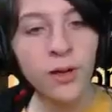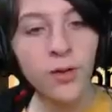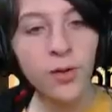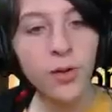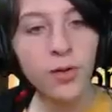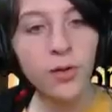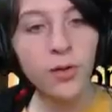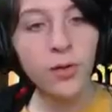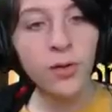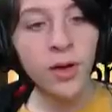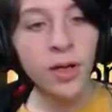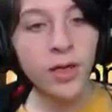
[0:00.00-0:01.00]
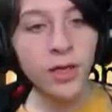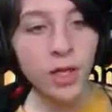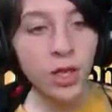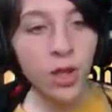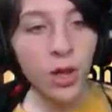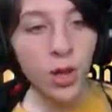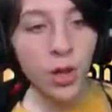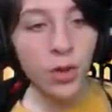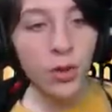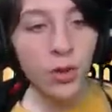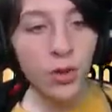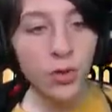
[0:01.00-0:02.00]
Who?
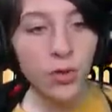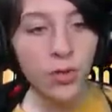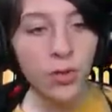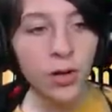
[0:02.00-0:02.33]
You?